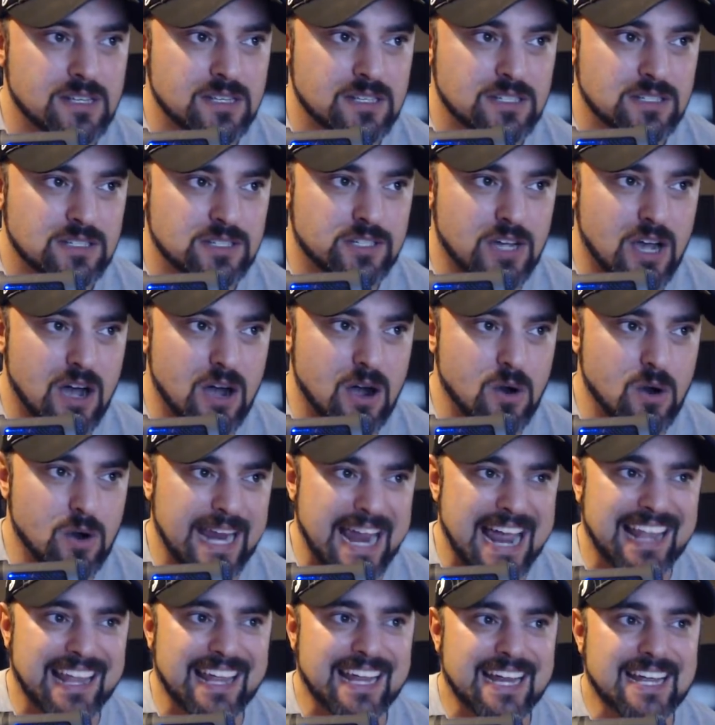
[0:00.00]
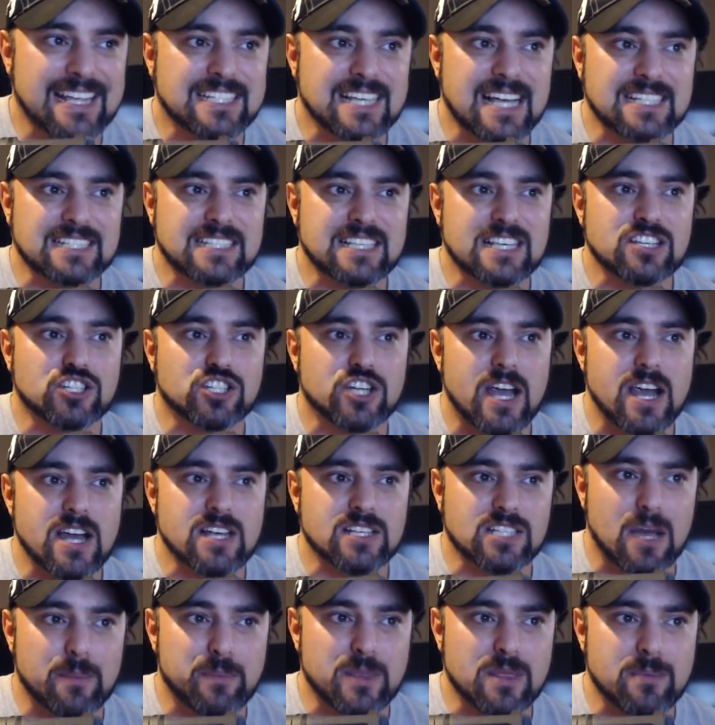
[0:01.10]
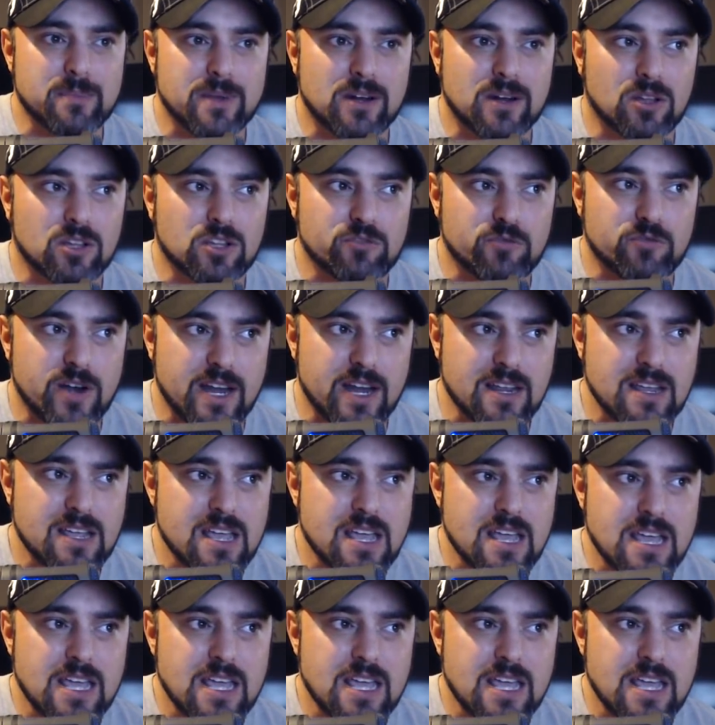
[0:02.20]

So Callihan sets these chairs up in the middle of the ring.